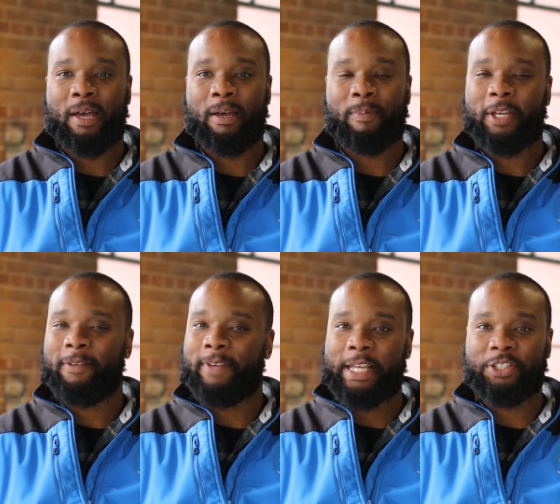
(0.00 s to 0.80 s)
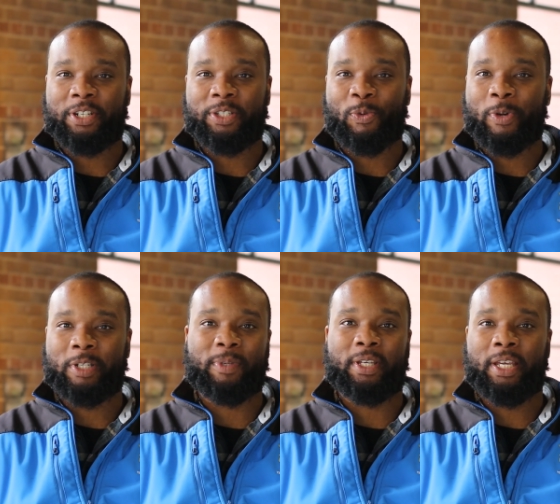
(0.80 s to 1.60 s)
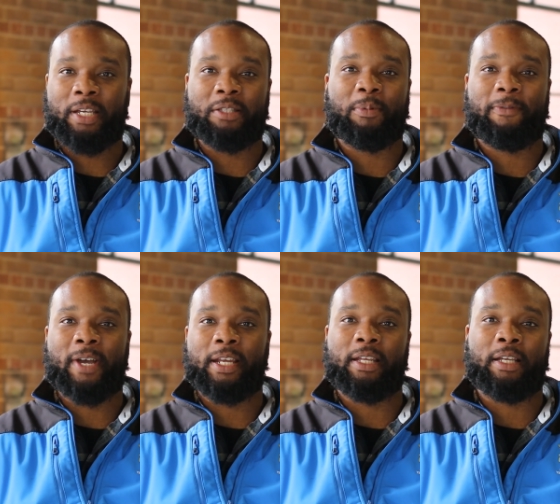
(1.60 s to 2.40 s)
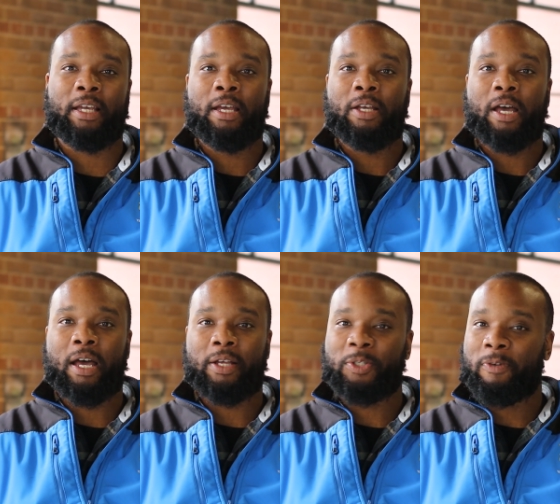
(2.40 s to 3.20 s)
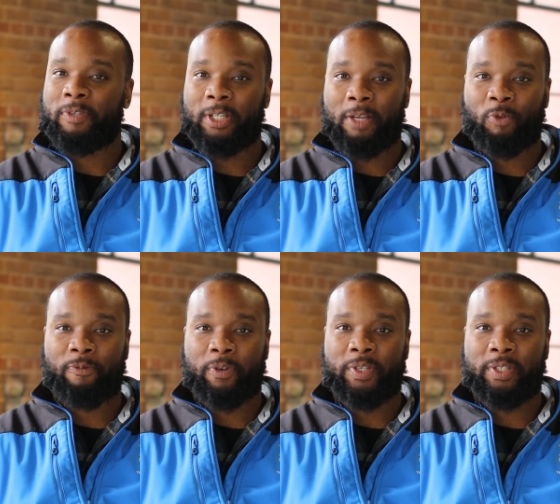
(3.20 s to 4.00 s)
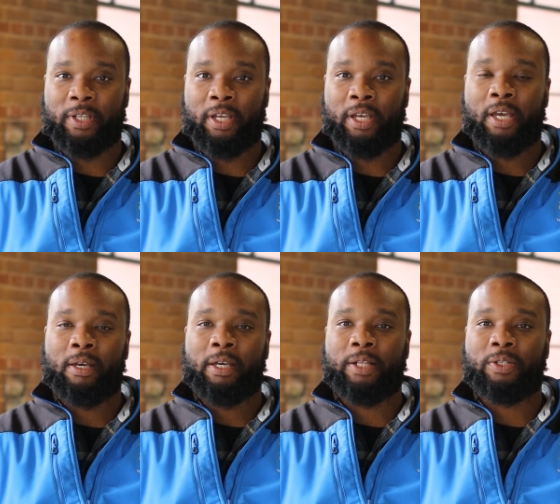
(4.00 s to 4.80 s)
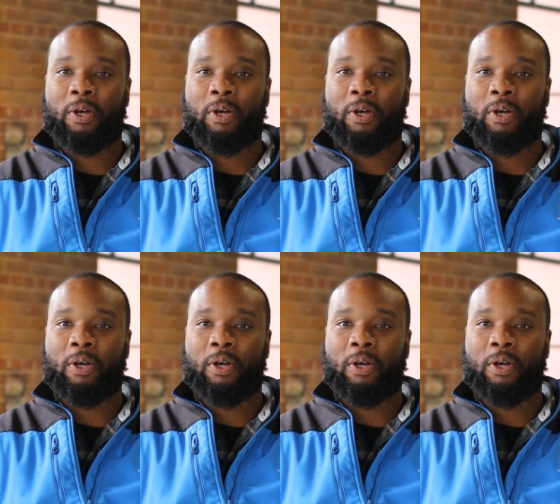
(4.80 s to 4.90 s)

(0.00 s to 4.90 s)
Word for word: um, innovation is going to be key to providing uh, service delivery for the city. It's